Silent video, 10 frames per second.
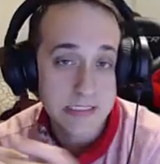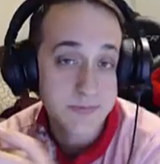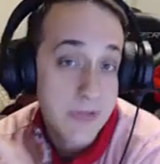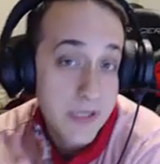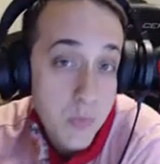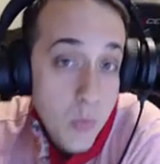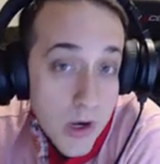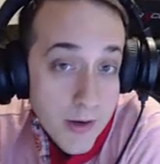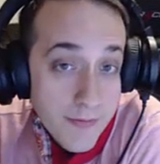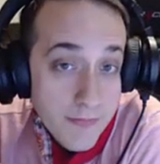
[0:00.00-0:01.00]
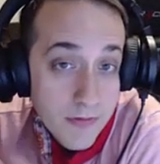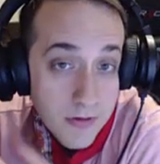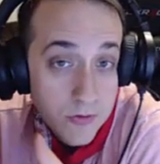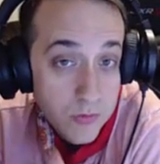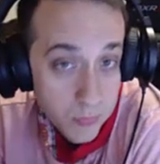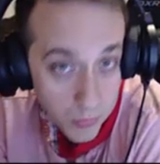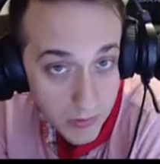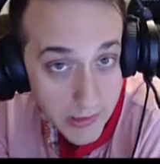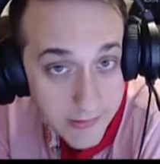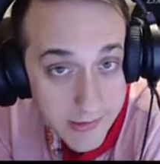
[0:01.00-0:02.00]
And then as player 1, you're
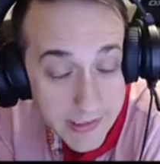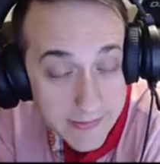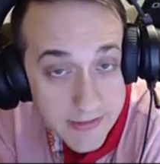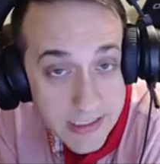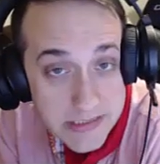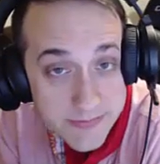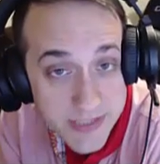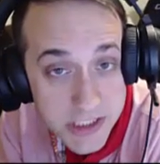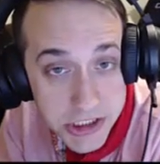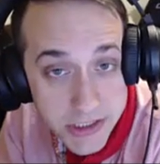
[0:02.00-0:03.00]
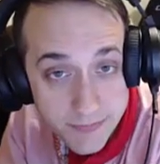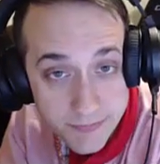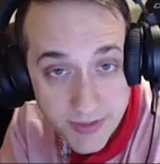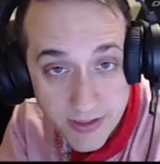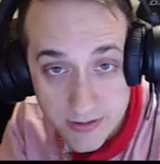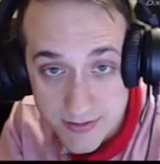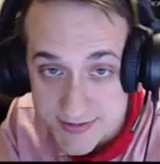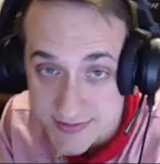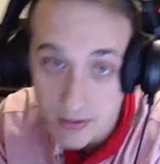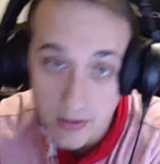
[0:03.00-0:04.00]
more likely to get the Expedition
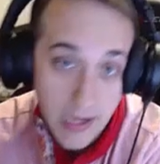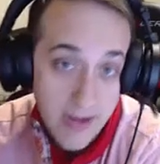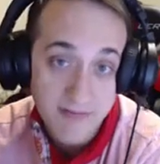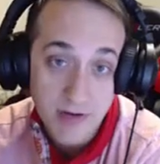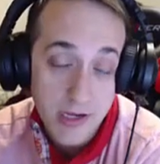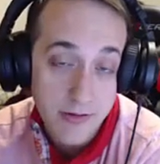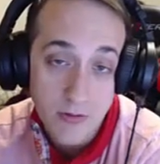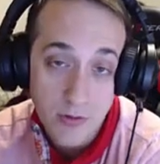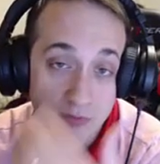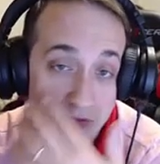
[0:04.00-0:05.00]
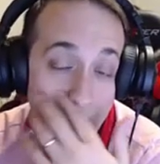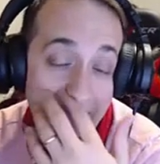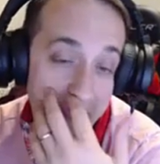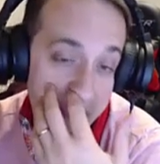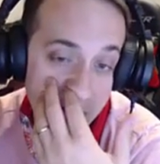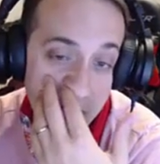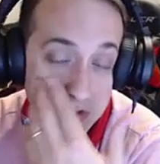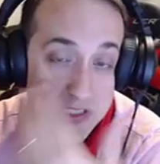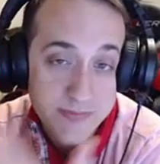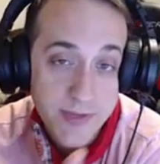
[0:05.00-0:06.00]
because, hey, I've got, or if you have
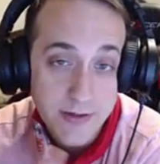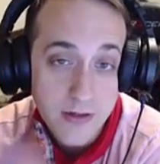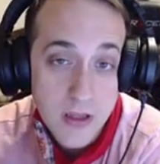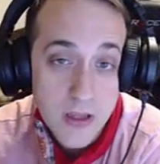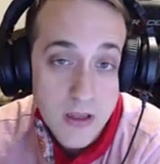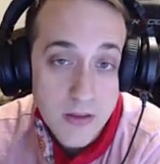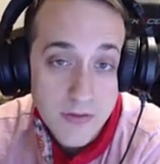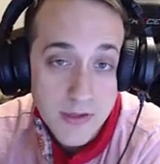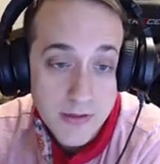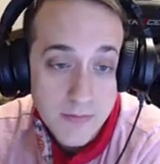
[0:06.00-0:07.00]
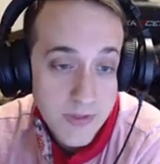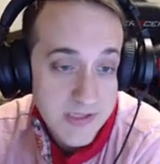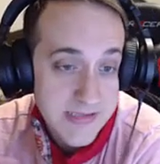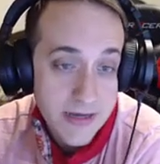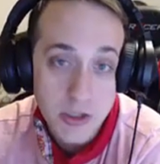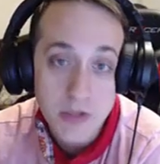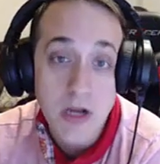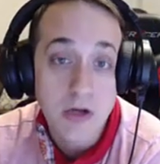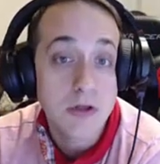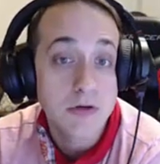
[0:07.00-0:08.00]
$3 to spend, because now
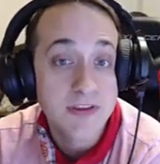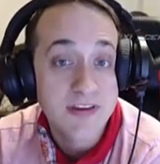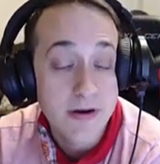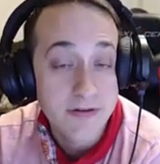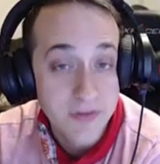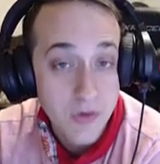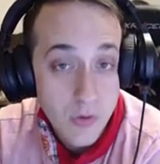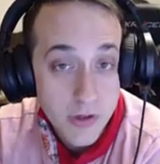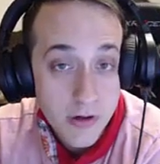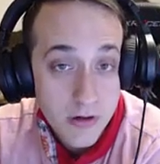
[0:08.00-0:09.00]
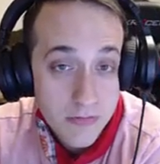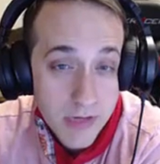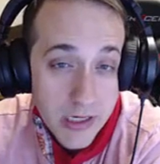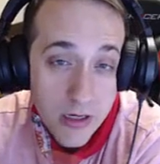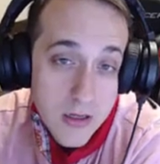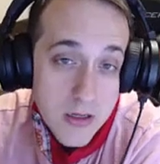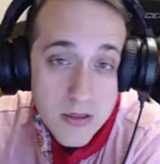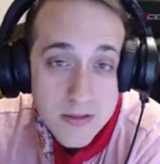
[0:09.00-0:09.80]
you're not clearing the debt off the Courtyard, right?